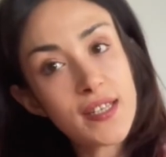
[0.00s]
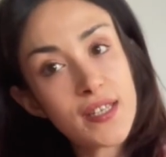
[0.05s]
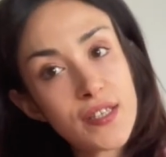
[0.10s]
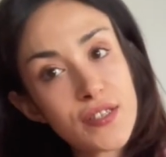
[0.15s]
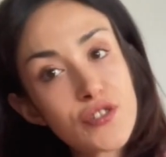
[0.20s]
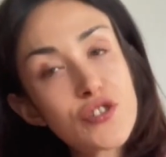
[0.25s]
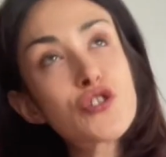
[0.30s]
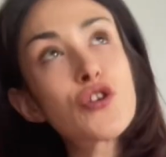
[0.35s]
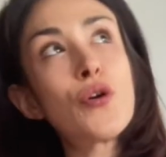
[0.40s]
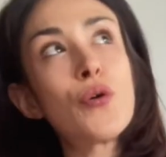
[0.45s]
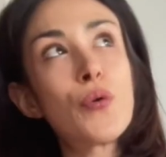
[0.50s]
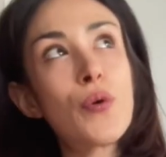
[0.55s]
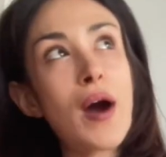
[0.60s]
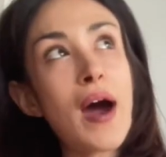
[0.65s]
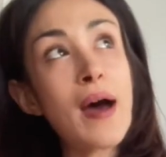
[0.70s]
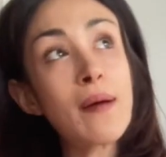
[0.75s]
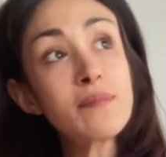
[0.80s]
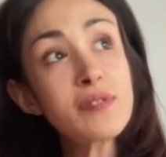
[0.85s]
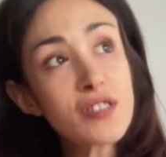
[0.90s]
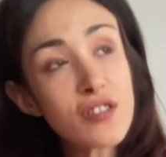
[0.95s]
So
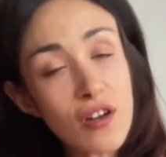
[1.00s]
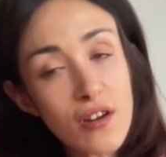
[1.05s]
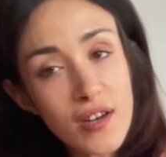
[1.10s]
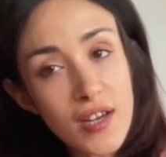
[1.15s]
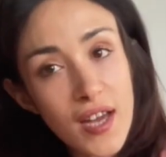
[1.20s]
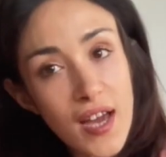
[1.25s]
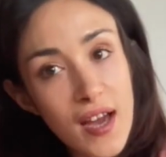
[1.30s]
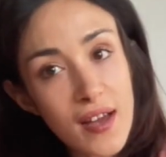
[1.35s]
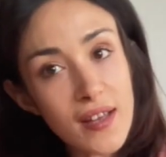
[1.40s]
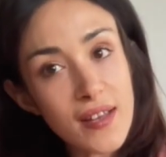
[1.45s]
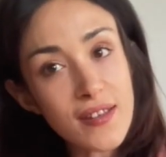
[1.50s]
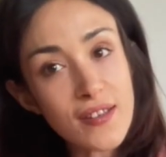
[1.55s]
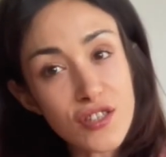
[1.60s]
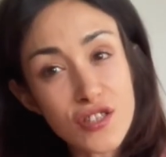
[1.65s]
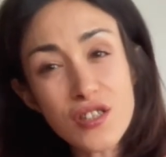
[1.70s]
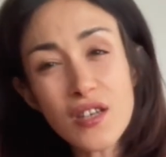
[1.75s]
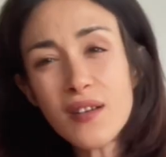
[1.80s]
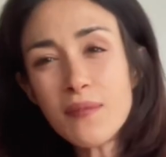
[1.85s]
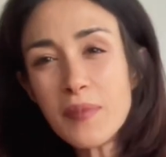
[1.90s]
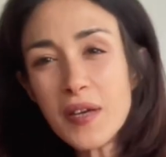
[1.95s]
I'm sorry, there's
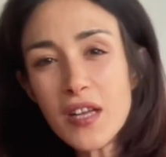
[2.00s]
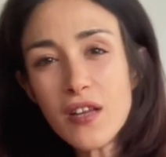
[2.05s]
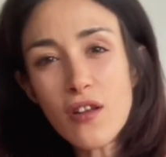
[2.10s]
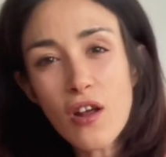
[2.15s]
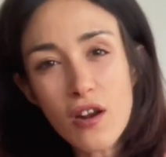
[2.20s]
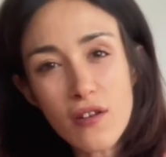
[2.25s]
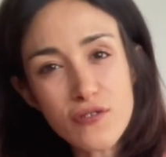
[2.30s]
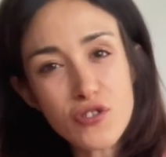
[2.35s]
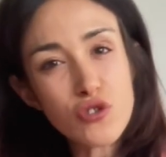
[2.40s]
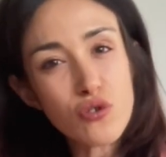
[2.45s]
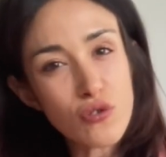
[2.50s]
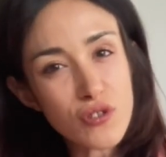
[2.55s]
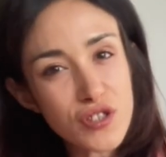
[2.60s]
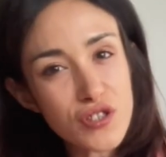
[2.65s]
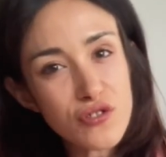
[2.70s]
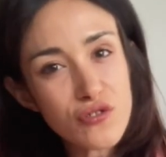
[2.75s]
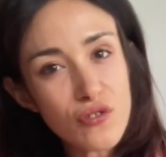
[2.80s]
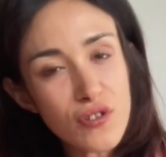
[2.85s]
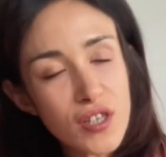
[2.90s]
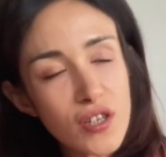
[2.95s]
going to be a lot of short
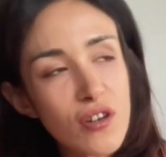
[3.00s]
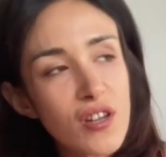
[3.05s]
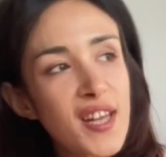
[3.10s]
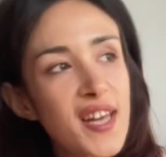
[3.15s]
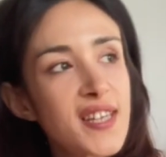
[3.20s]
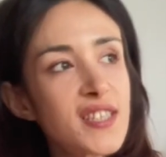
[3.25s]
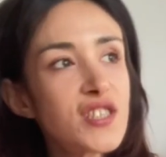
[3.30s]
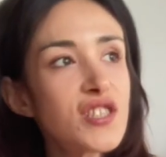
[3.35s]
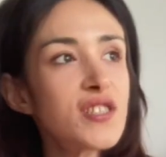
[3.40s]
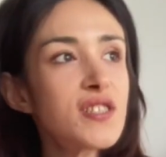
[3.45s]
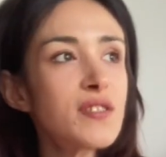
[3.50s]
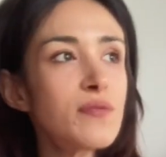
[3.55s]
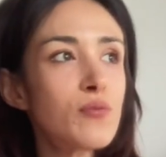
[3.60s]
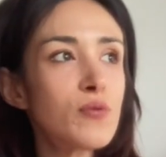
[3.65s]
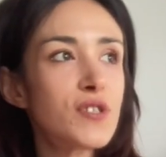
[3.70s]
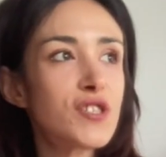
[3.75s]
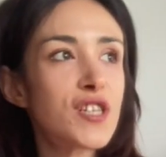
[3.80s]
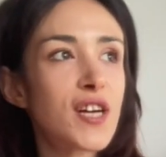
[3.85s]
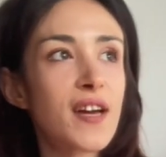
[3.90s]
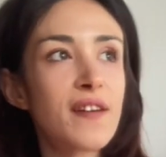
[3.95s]
story collections,
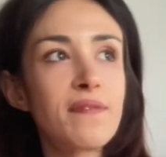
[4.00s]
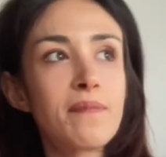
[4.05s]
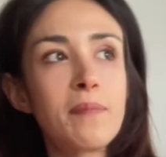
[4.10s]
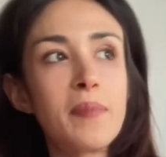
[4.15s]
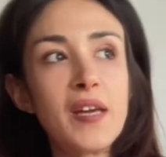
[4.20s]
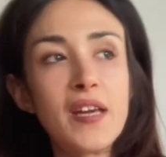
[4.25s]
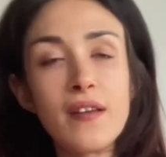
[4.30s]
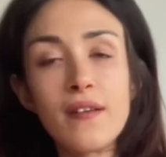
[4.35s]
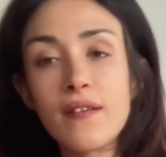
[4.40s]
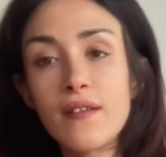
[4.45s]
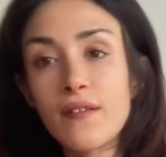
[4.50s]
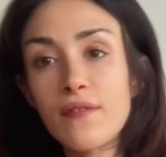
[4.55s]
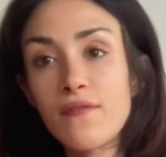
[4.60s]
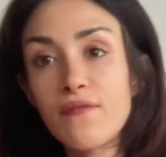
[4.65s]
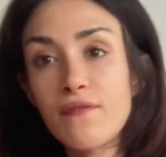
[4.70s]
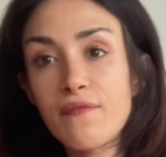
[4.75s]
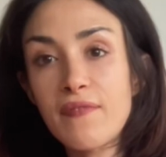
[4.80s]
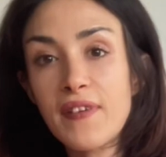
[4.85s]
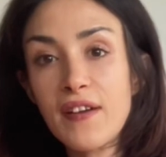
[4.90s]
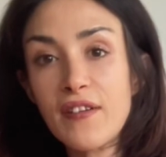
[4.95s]
which I've been
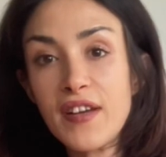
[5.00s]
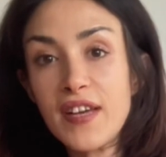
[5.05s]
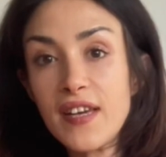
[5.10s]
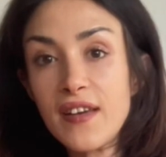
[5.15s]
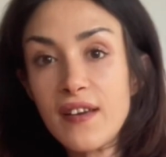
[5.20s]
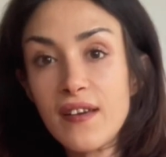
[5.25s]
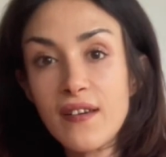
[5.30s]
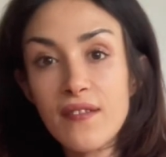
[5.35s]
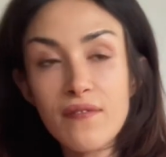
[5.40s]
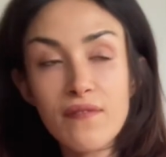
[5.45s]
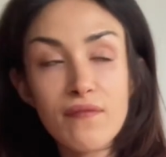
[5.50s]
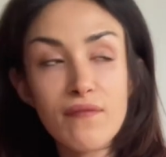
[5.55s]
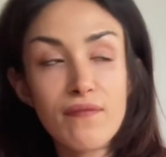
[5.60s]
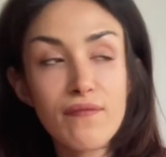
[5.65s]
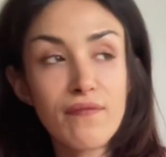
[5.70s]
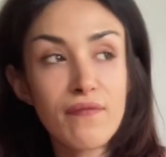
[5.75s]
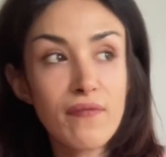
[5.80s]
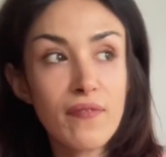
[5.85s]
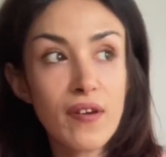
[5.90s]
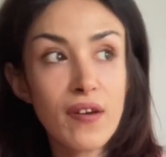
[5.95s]

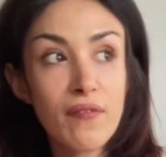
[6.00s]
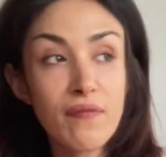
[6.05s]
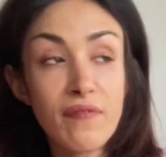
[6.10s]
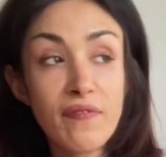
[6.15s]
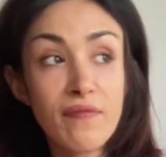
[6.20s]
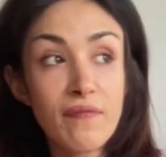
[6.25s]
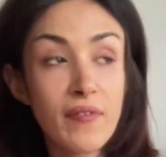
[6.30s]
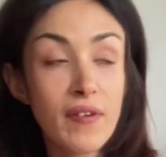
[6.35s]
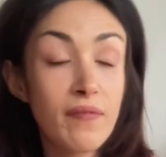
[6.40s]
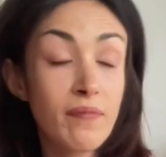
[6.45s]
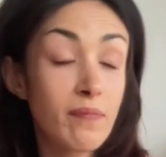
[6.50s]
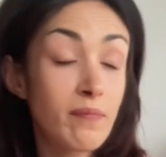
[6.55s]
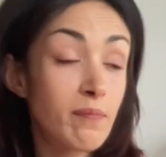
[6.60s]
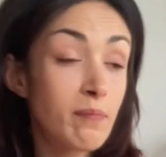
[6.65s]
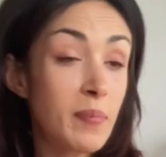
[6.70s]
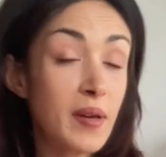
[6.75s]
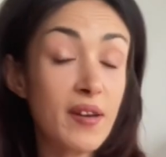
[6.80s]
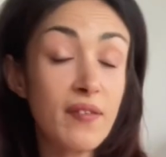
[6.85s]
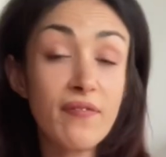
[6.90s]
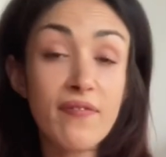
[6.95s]
a
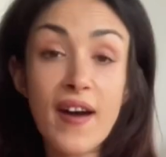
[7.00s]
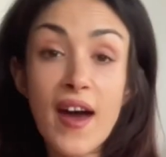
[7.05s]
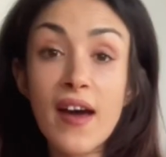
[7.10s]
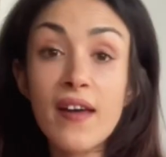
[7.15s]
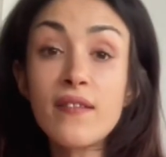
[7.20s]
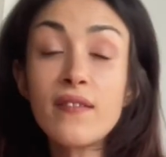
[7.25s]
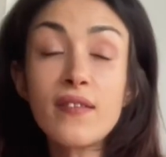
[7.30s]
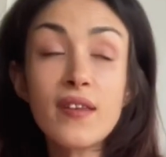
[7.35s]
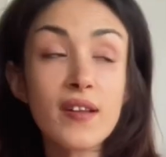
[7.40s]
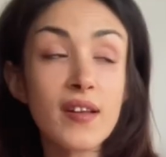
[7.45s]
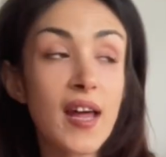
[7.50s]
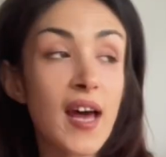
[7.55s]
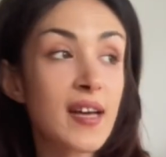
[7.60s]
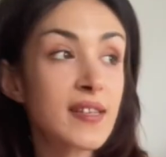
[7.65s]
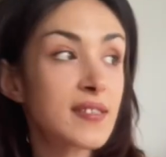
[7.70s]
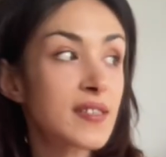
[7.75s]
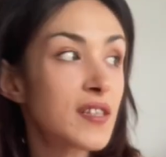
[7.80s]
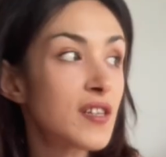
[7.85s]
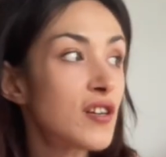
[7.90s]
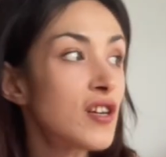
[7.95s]
big fan the
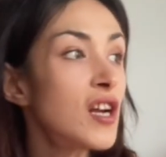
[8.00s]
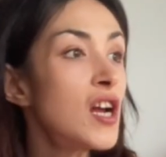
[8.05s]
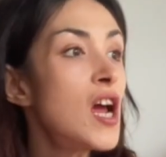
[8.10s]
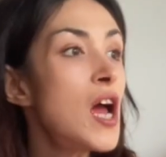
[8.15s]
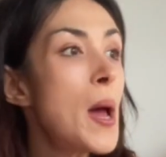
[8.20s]
last year.